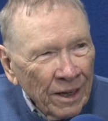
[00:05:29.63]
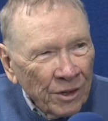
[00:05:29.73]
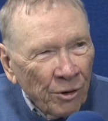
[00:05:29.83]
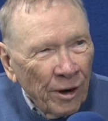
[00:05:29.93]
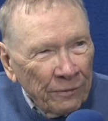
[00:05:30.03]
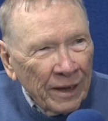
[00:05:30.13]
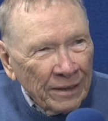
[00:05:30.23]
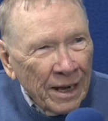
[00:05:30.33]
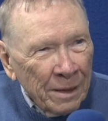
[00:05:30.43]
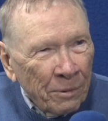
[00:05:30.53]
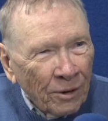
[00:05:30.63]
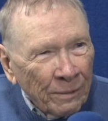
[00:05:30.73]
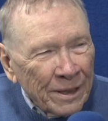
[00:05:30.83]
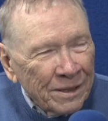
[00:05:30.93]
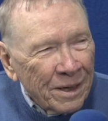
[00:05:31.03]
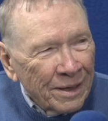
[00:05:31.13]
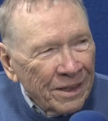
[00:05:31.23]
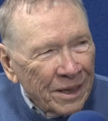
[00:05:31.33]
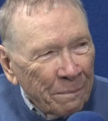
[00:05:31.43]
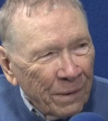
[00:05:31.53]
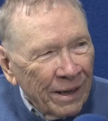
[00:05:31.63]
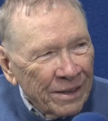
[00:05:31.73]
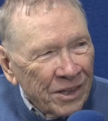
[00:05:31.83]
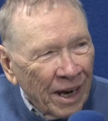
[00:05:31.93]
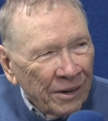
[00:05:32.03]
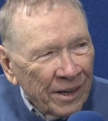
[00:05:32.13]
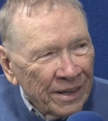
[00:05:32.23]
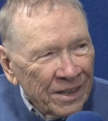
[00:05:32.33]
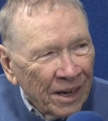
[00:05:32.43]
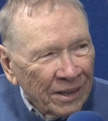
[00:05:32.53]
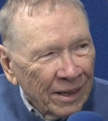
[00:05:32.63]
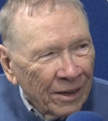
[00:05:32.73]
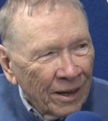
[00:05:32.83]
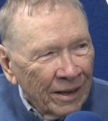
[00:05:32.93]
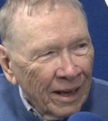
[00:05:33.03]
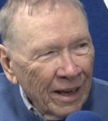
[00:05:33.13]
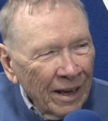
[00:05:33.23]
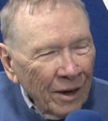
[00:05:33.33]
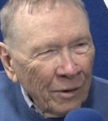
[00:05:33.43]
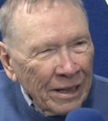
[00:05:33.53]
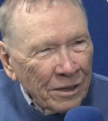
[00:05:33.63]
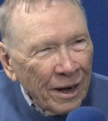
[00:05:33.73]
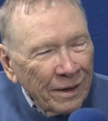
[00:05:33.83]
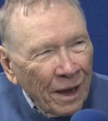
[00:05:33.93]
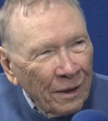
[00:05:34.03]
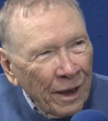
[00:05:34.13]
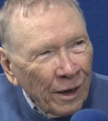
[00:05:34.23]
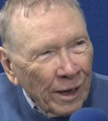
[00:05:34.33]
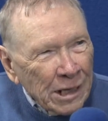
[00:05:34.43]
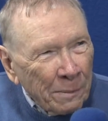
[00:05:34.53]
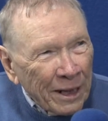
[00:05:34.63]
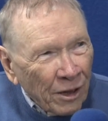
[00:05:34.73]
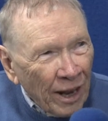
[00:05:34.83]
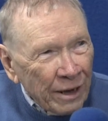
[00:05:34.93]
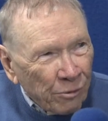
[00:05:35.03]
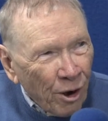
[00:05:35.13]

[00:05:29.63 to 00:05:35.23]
terrific table was uh, set by the Syrons out there on what is it uh, Elizabeth Lake